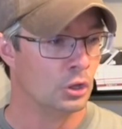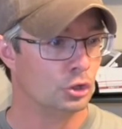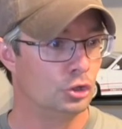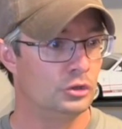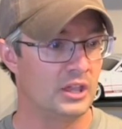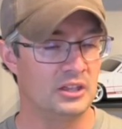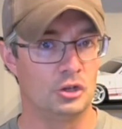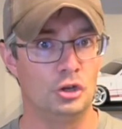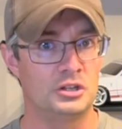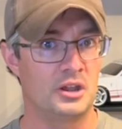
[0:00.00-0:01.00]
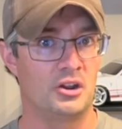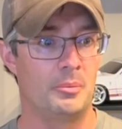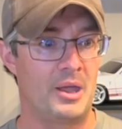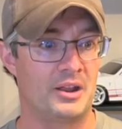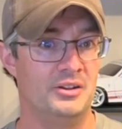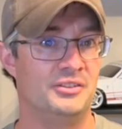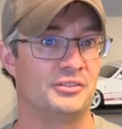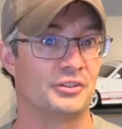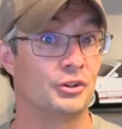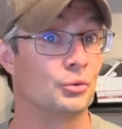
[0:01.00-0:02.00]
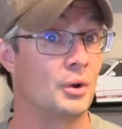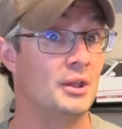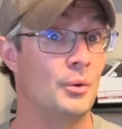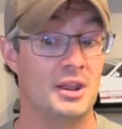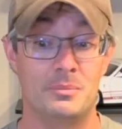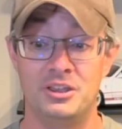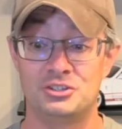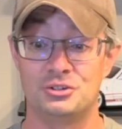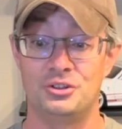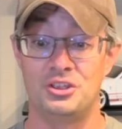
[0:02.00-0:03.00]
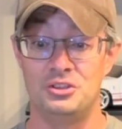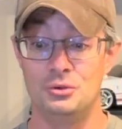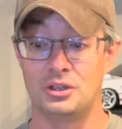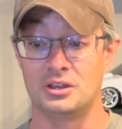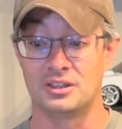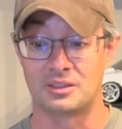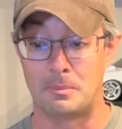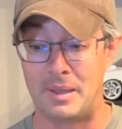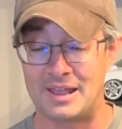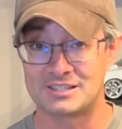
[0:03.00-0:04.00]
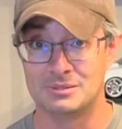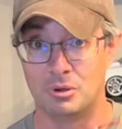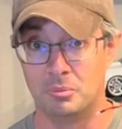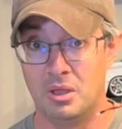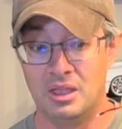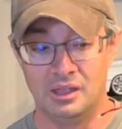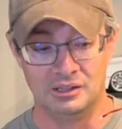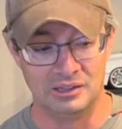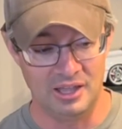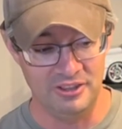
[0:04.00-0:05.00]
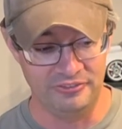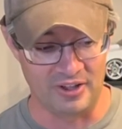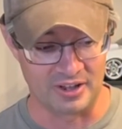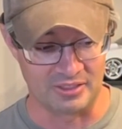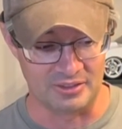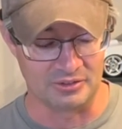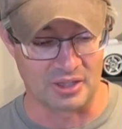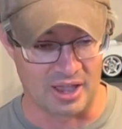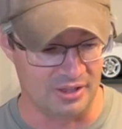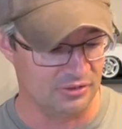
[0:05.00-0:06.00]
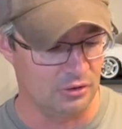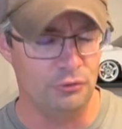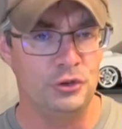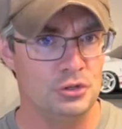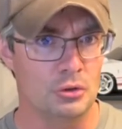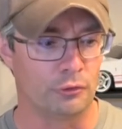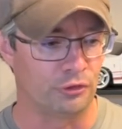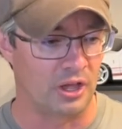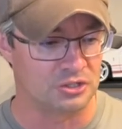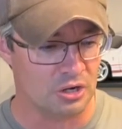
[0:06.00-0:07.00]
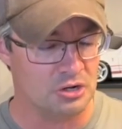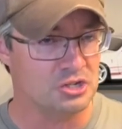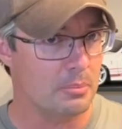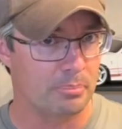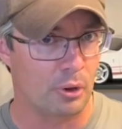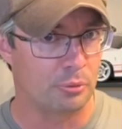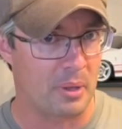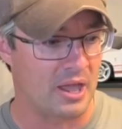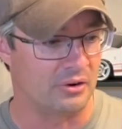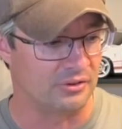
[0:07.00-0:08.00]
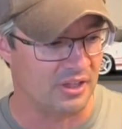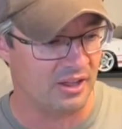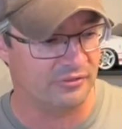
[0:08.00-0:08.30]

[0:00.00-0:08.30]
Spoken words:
taking good care of the batteries is a great way to make sure that you can get the maximum life out of these guys. And if you do go fly, charge up both batteries. Have